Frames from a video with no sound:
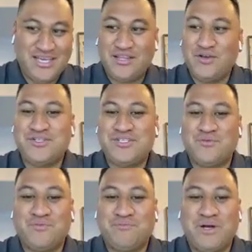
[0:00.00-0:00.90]
There is
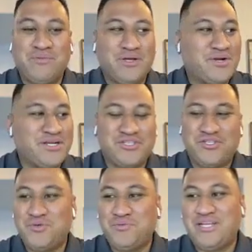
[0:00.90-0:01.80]
a public
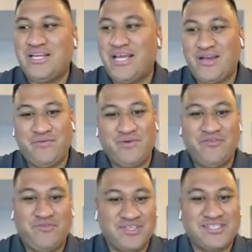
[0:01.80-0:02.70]
restroom in every
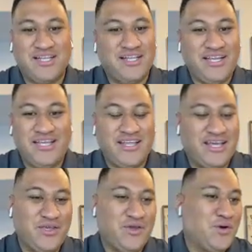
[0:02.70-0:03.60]
facility
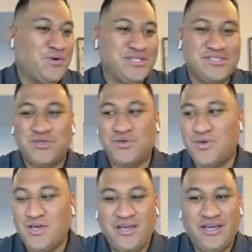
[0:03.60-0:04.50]
that you go into:
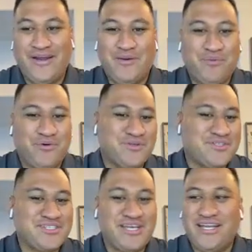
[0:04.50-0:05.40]

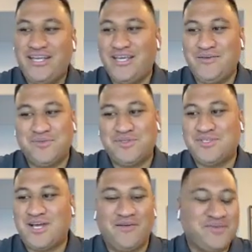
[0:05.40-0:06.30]
airports, stadiums,
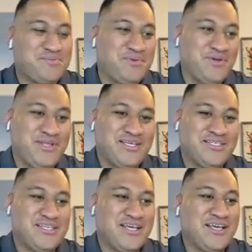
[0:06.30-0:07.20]
office
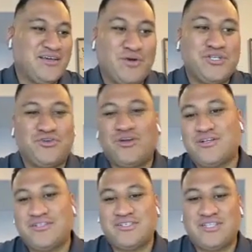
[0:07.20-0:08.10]
buildings,
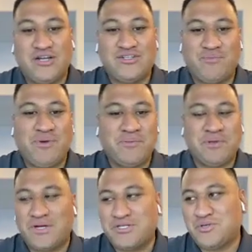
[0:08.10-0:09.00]
restaurants. There's a
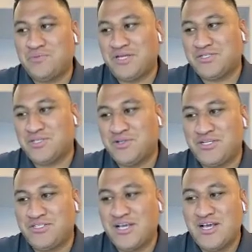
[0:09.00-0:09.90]
public restroom there. So
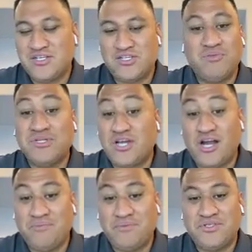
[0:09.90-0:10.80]
there's so much
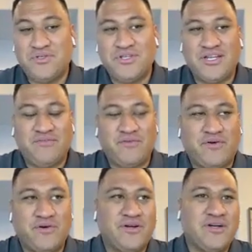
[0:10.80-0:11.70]
opportunity
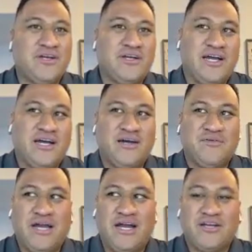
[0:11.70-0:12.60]
for
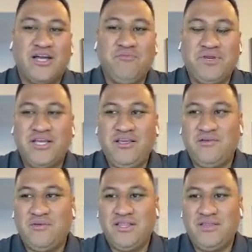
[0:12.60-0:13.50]
our company.
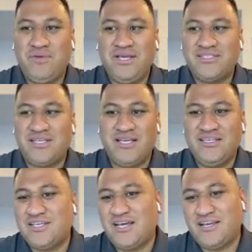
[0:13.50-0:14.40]
But the biggest thing
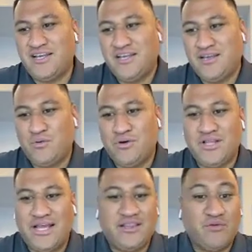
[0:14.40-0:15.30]
is that we're
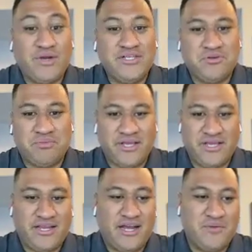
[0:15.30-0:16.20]
like the razor
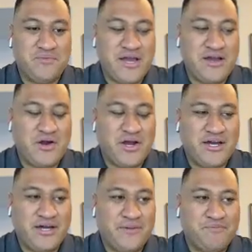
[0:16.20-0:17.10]
blade.
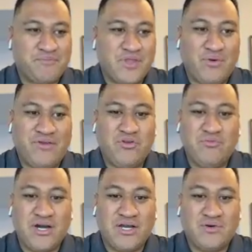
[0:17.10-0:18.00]
Our revenue
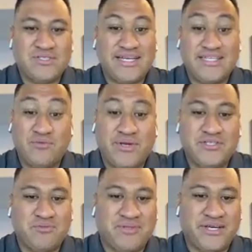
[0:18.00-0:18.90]
model is like the
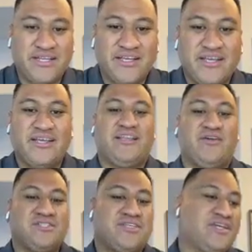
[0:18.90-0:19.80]
razor blade.
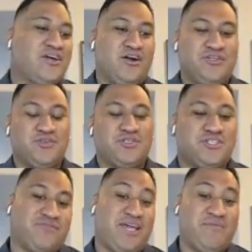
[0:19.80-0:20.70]
There's a cartridge
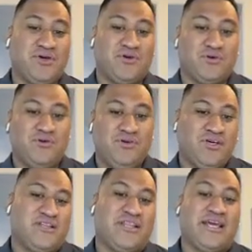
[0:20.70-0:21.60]
of chemical
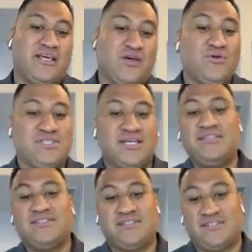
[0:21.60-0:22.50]
that goes
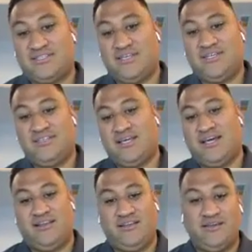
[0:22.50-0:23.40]
into the seat
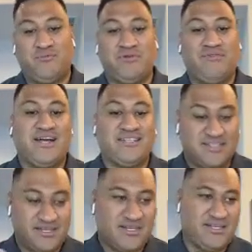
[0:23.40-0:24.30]
that provides
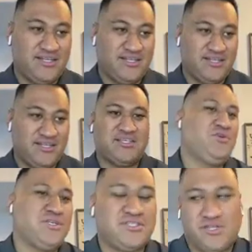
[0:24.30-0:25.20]
the cleaning
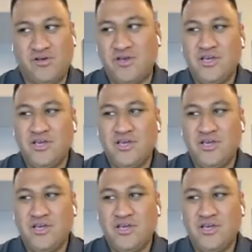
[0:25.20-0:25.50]
solution.